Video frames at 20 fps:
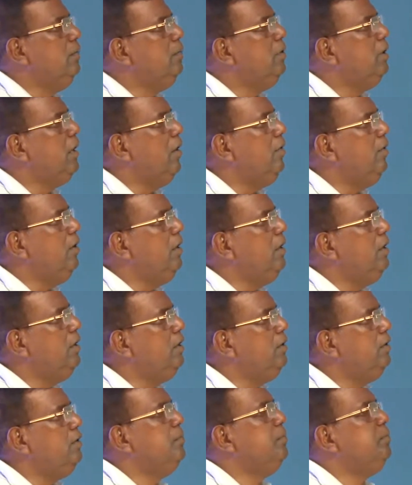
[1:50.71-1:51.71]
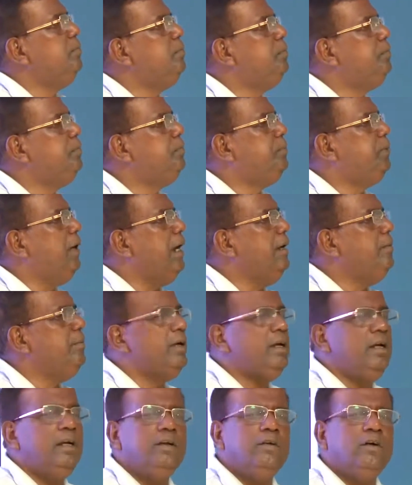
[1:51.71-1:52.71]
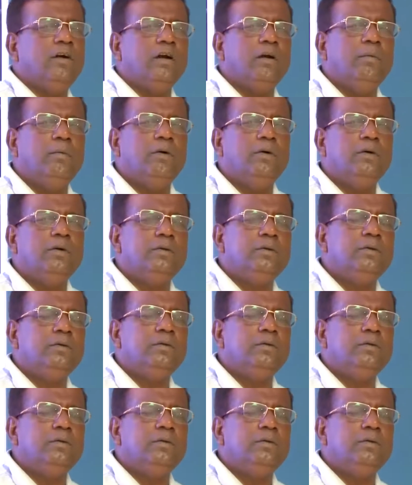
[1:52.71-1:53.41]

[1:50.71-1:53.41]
but I will primarily talk about